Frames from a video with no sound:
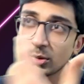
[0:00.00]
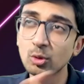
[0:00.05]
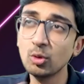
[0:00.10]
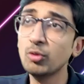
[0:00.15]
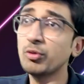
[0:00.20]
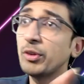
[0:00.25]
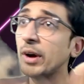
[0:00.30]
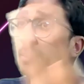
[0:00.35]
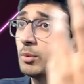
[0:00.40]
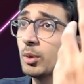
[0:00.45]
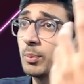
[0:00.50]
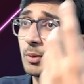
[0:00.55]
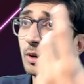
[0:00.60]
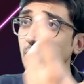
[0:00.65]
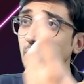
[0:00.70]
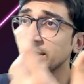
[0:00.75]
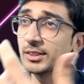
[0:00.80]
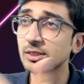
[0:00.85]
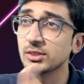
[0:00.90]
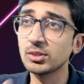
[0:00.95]
5 more
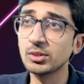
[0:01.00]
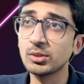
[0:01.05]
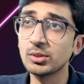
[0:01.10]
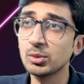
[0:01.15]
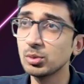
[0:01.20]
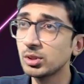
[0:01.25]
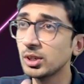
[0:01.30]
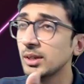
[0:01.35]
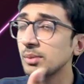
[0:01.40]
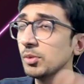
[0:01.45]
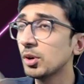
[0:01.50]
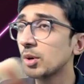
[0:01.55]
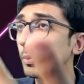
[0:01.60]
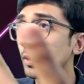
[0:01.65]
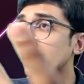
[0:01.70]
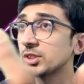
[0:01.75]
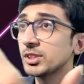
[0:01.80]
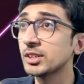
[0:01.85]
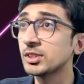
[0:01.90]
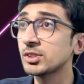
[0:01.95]
projects, do 3 more
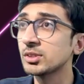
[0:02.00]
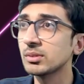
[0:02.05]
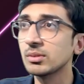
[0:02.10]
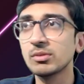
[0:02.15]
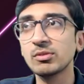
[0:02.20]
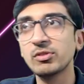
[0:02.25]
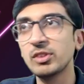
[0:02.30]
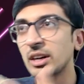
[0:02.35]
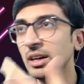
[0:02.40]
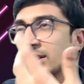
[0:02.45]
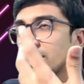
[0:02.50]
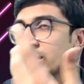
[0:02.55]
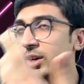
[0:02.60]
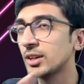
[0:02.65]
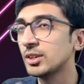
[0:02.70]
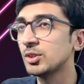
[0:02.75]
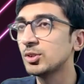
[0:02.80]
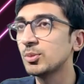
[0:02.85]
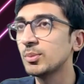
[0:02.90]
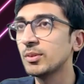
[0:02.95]
projects, fill in your
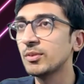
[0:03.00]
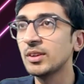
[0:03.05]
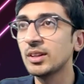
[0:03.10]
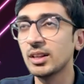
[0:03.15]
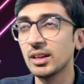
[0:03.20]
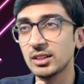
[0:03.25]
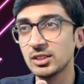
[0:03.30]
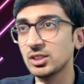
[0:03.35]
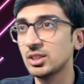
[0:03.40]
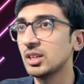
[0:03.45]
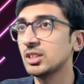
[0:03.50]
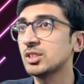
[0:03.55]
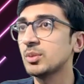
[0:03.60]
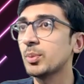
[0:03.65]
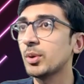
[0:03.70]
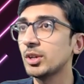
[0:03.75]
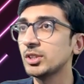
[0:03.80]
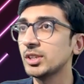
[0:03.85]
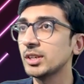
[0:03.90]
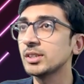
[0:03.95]
resume with just
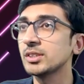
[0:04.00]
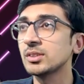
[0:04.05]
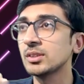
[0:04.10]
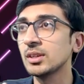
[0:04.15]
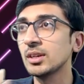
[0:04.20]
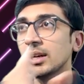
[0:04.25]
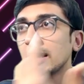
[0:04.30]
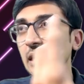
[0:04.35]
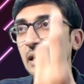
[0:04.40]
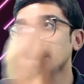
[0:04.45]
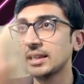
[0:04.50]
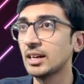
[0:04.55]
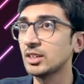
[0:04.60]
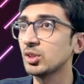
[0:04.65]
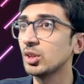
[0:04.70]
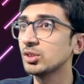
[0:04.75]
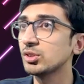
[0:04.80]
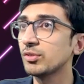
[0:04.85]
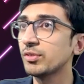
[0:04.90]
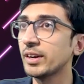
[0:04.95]
projects. That's
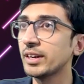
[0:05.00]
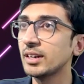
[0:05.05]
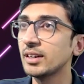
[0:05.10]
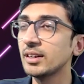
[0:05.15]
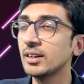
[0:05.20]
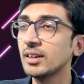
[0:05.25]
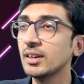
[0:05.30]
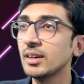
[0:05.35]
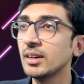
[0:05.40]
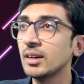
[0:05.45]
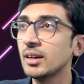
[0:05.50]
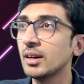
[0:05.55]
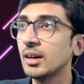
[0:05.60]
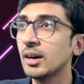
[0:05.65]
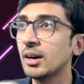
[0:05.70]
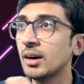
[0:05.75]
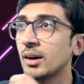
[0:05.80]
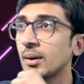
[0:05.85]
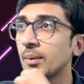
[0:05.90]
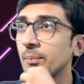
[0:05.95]
also fine.
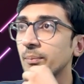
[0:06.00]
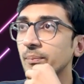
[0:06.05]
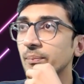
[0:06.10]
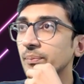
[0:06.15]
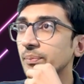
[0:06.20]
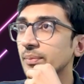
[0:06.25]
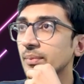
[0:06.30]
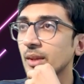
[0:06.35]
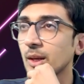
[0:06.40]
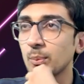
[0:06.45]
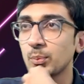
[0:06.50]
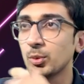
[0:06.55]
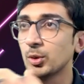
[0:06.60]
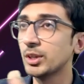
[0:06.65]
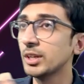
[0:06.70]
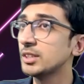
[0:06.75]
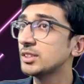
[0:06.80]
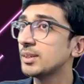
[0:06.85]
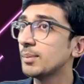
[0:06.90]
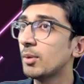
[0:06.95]
Put
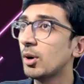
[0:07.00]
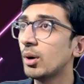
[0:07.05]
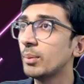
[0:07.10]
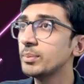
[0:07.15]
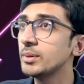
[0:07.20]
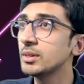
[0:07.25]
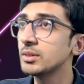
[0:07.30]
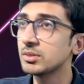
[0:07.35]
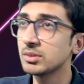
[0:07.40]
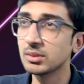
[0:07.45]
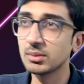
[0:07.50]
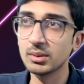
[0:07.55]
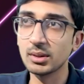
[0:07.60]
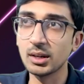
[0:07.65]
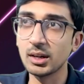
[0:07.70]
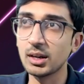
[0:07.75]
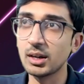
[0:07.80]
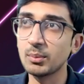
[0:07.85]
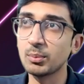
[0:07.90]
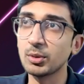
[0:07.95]
in some hobbies
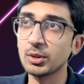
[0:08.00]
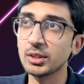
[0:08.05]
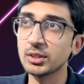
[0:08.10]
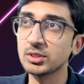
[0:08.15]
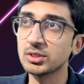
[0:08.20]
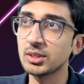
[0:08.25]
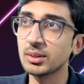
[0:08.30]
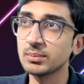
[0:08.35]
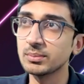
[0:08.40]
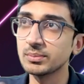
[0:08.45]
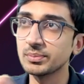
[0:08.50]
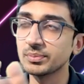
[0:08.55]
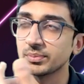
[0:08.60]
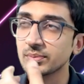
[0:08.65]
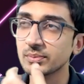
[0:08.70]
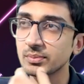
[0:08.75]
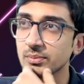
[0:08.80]
and put in some,